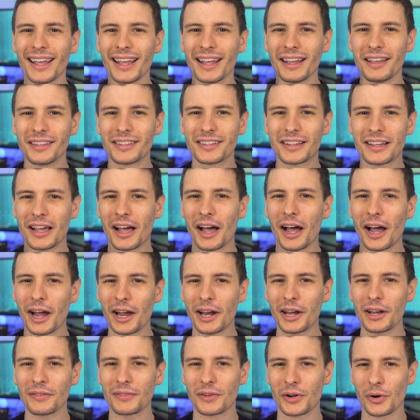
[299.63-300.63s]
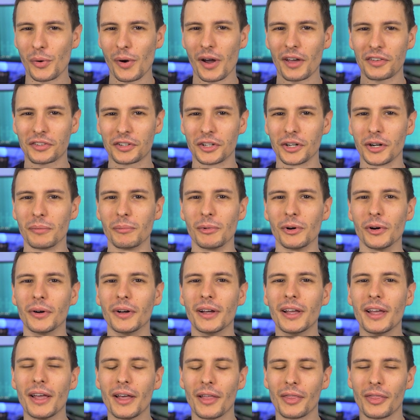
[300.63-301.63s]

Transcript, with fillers: is kind of questionable.